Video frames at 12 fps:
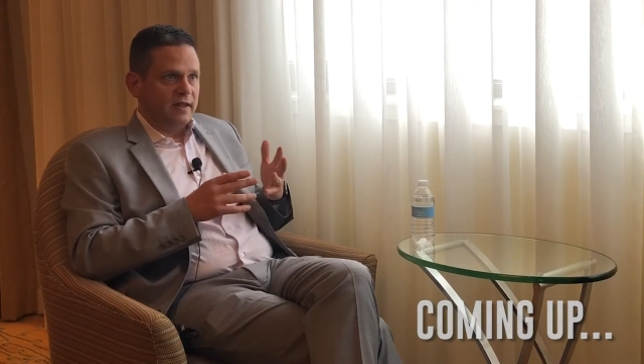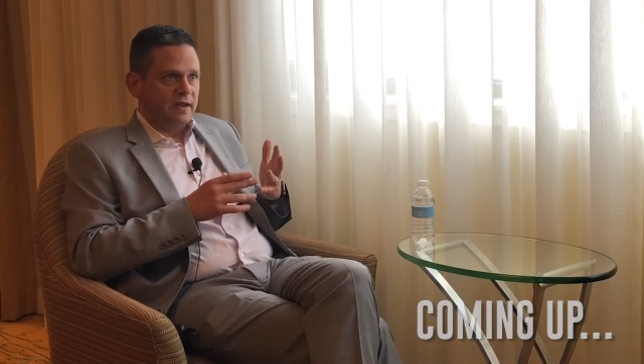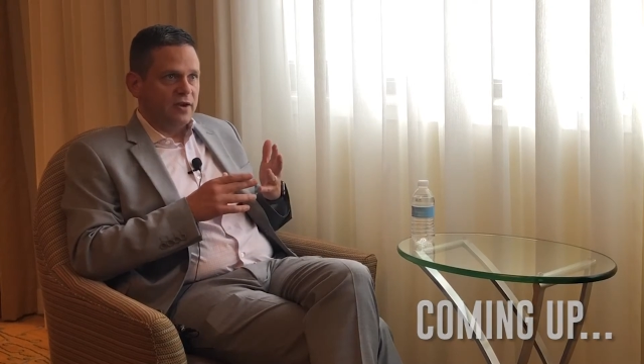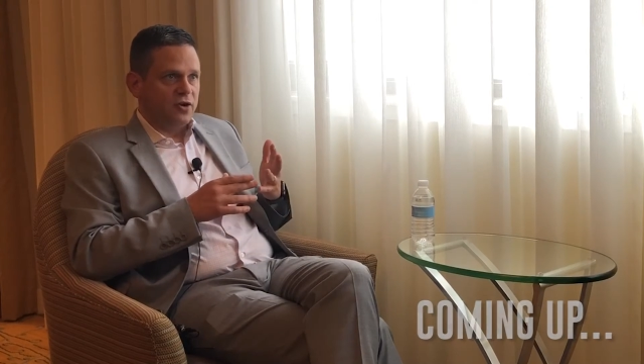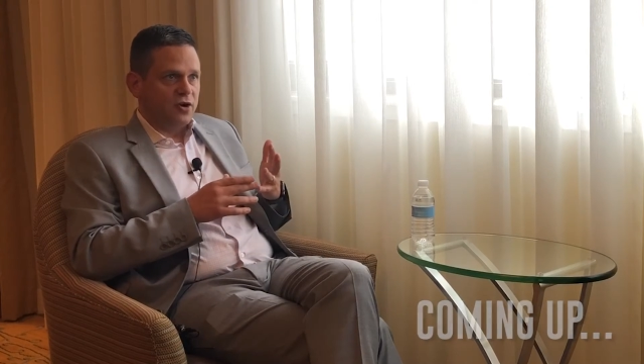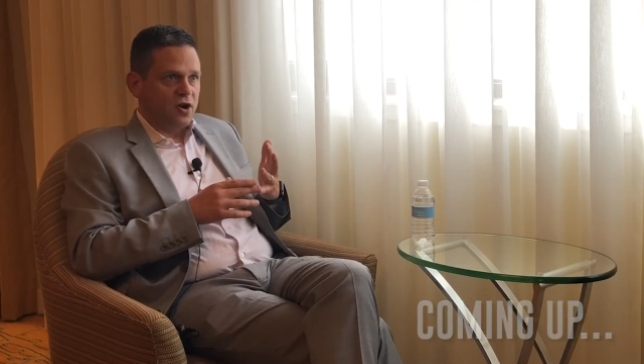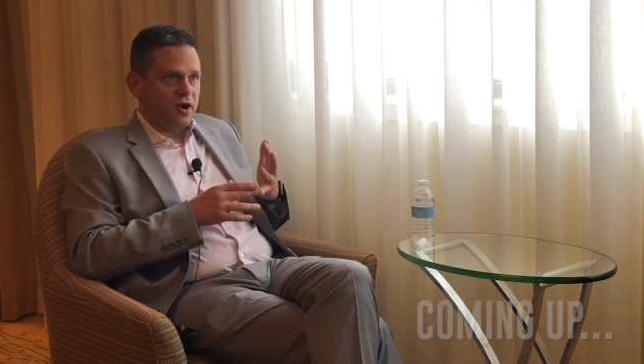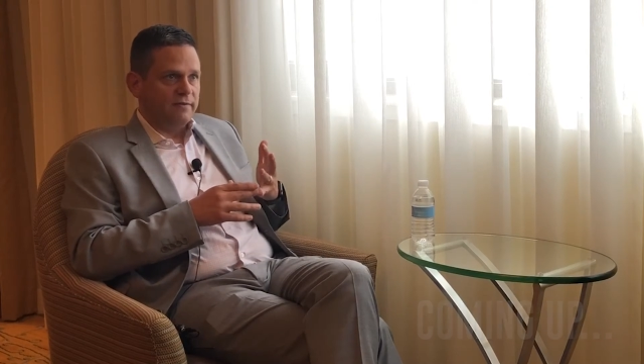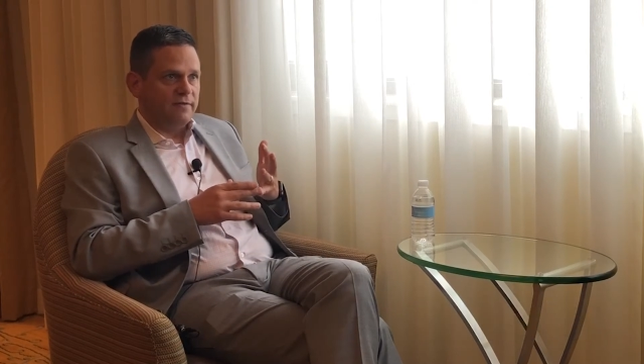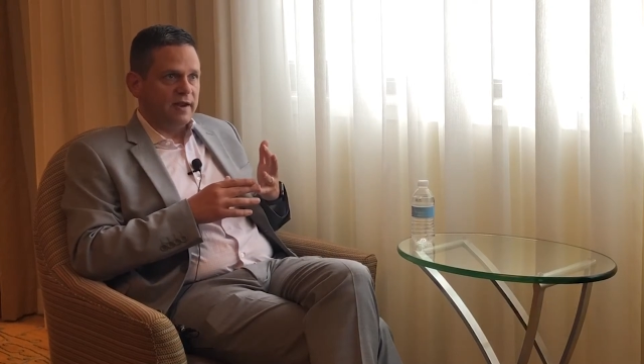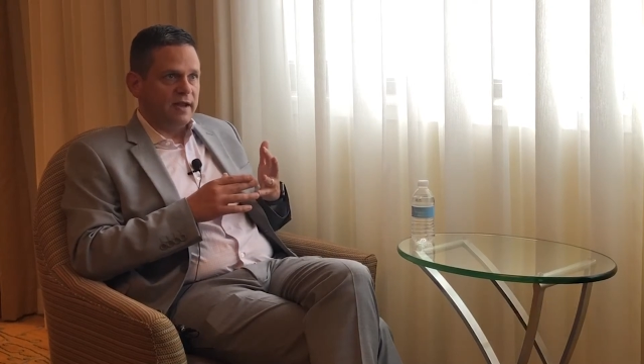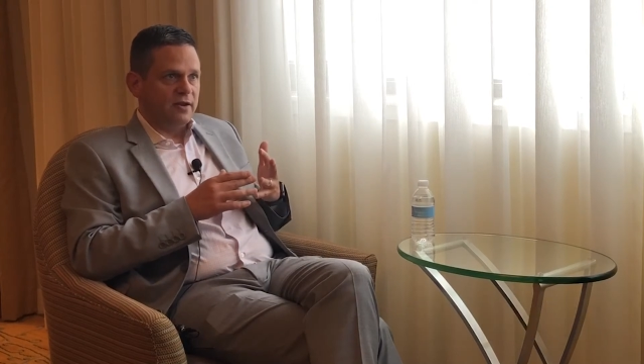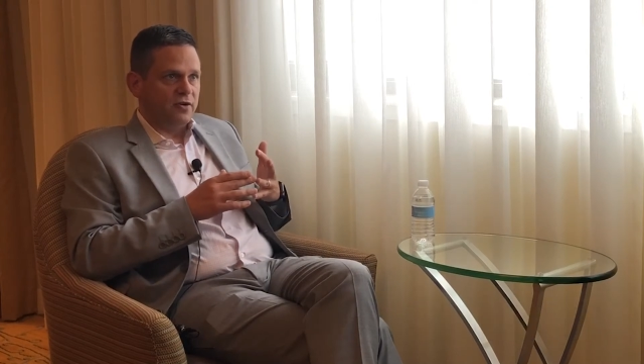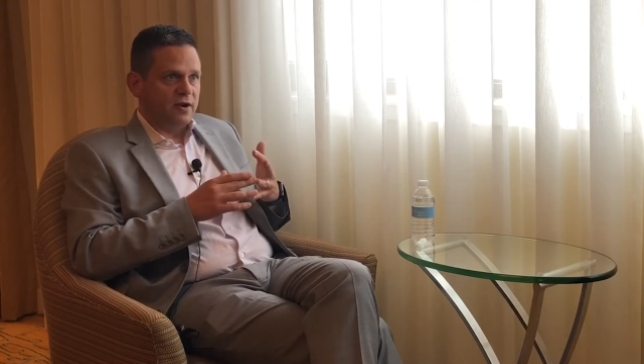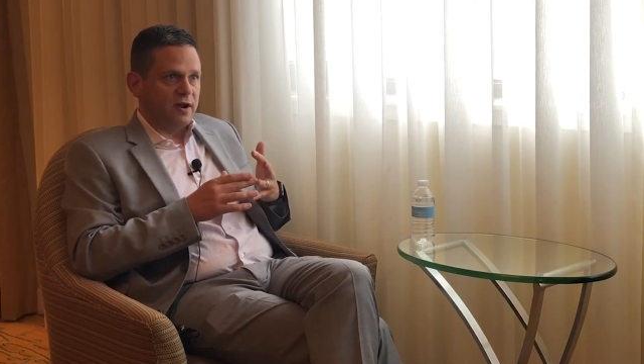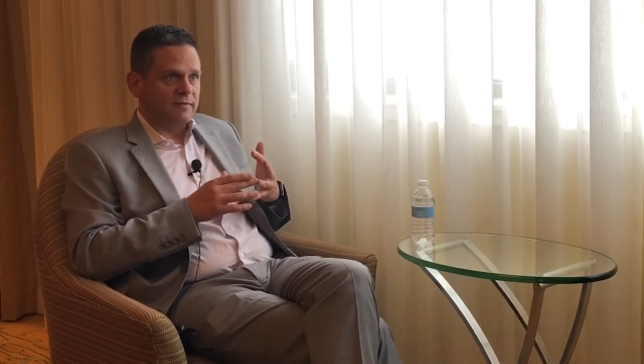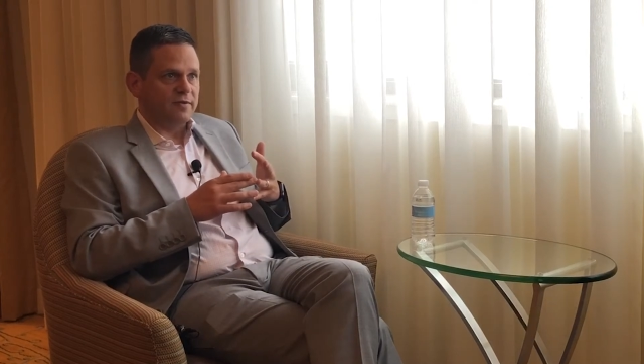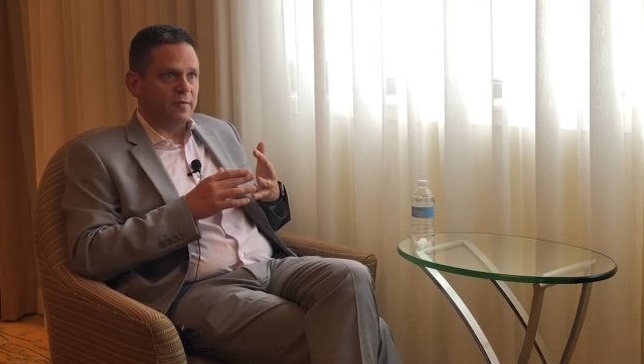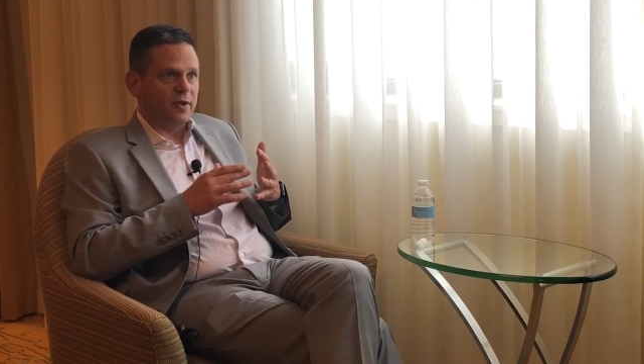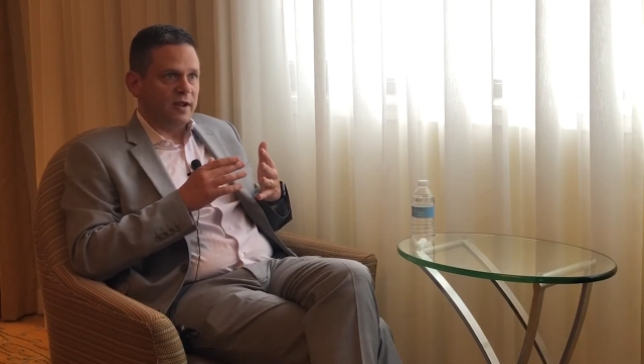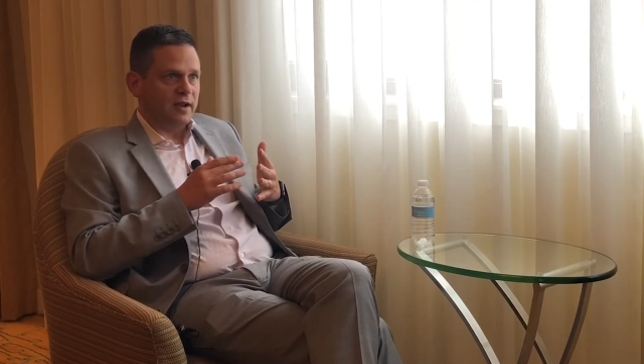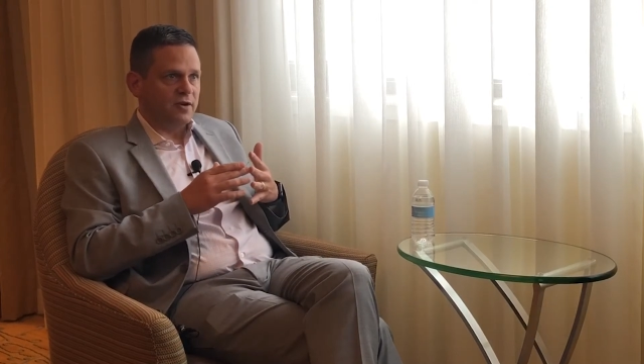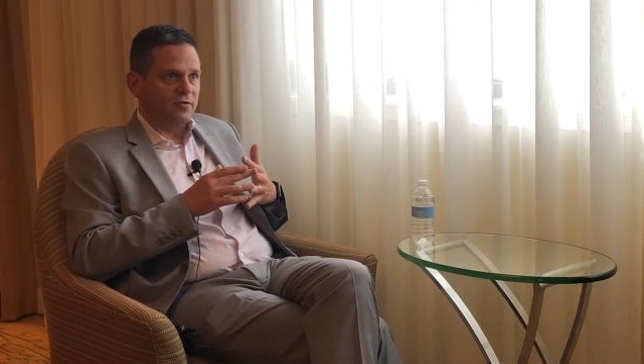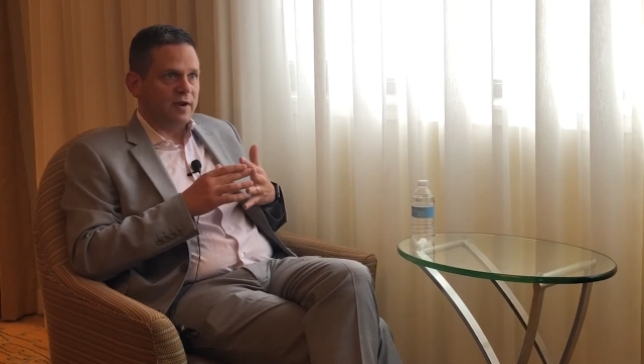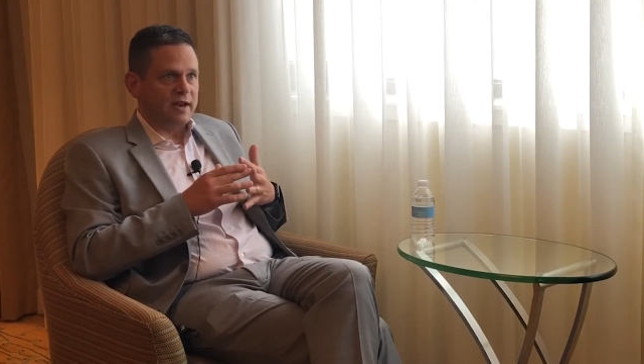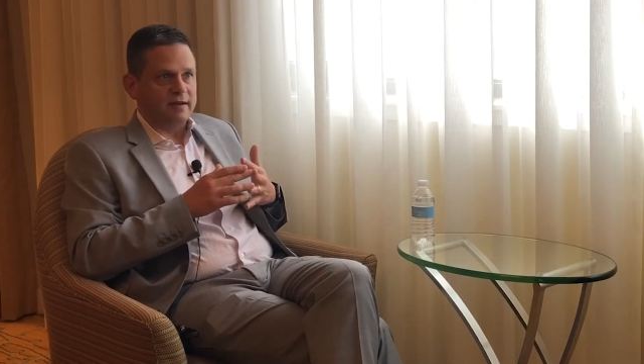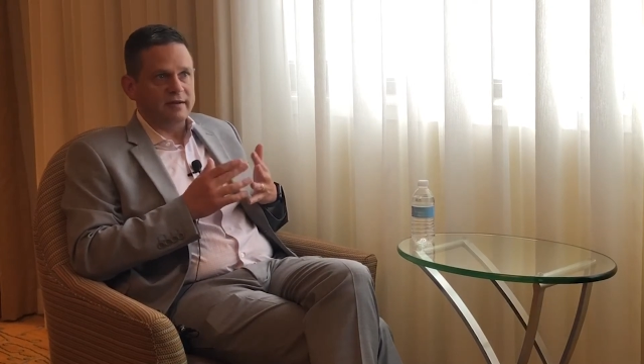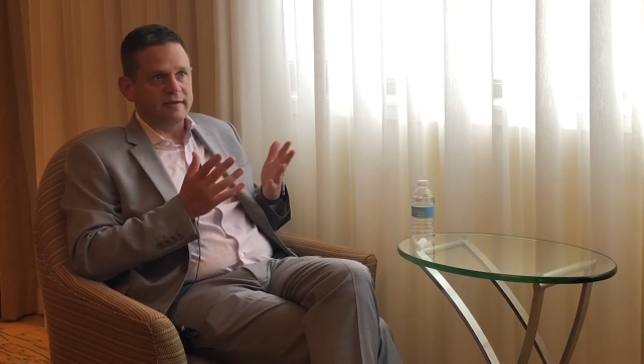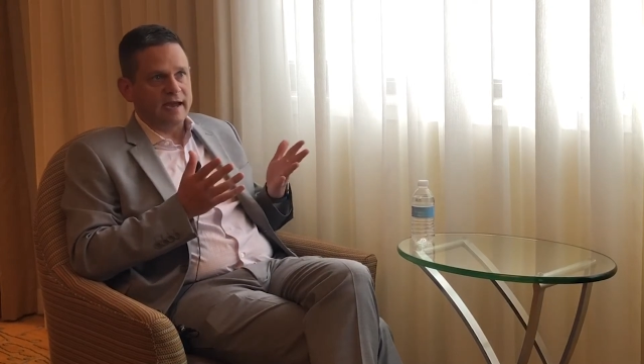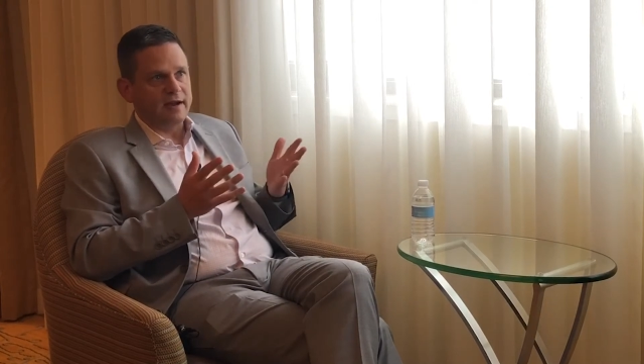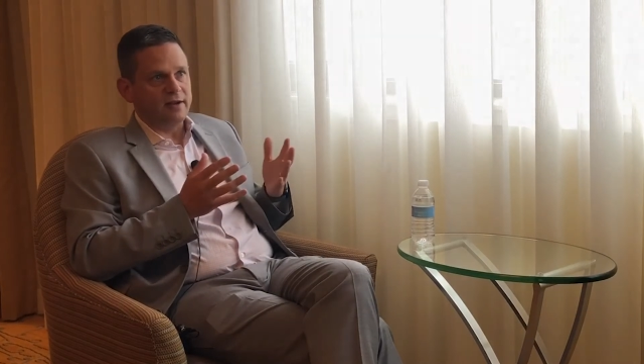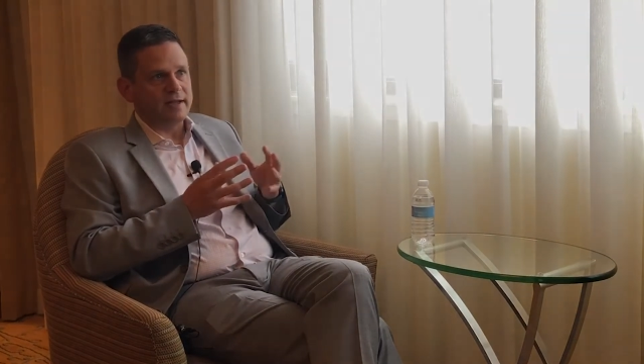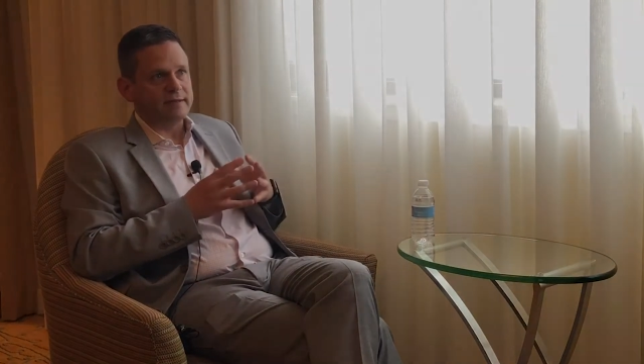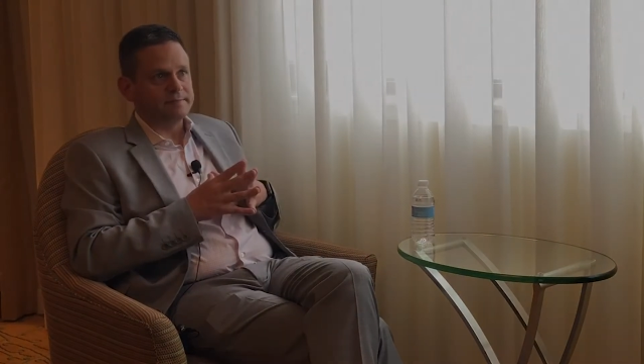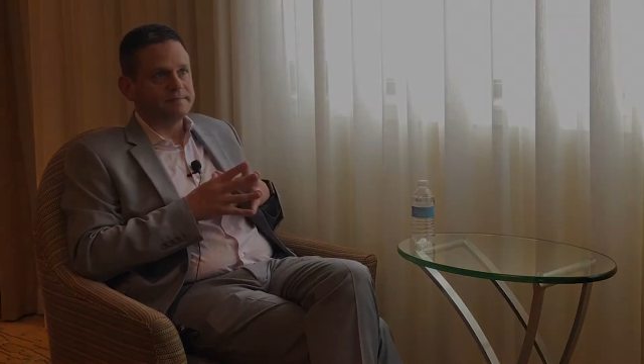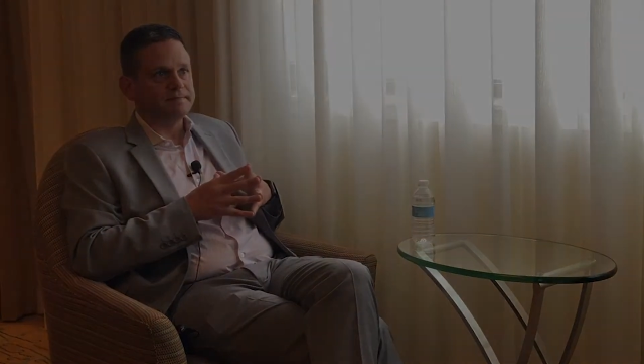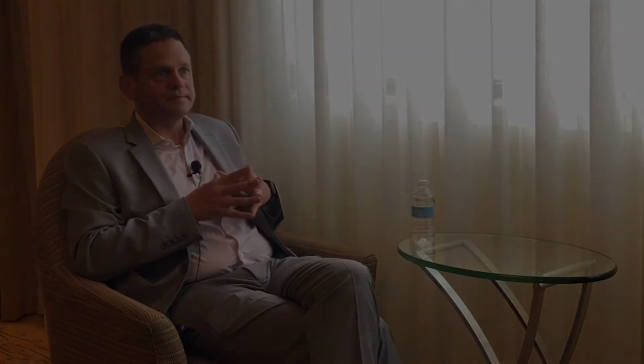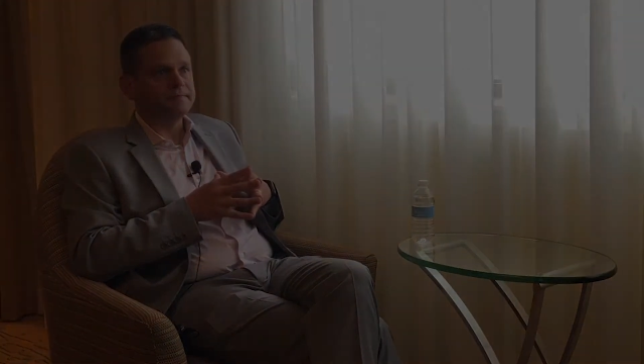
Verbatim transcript: and that you're confident, you're comfortable, and you're ready to tackle it.